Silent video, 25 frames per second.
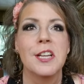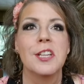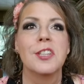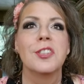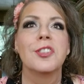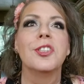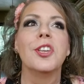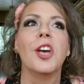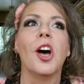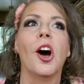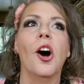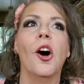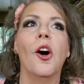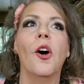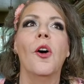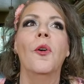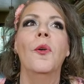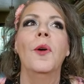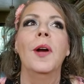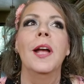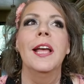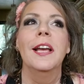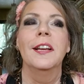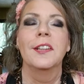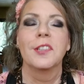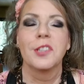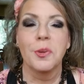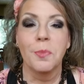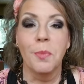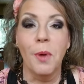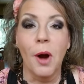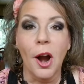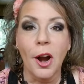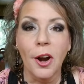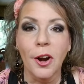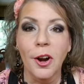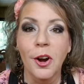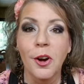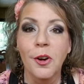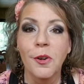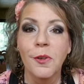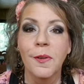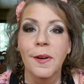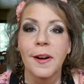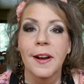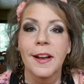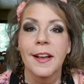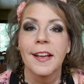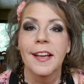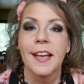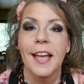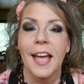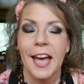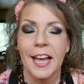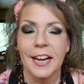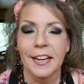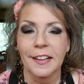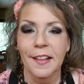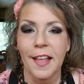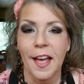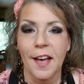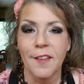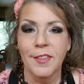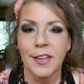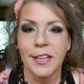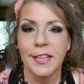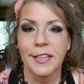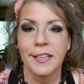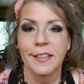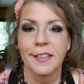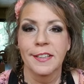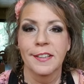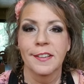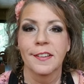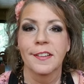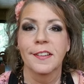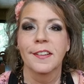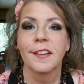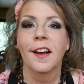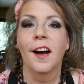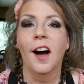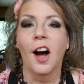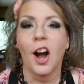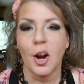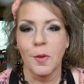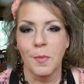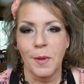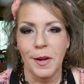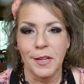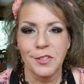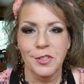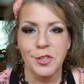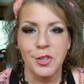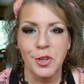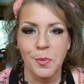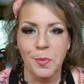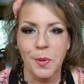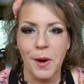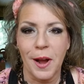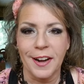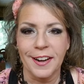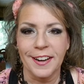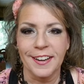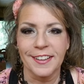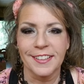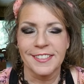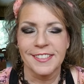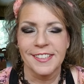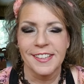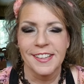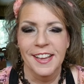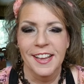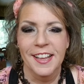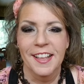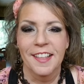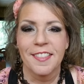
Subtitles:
So tomorrow at 11, Arbonne's new products.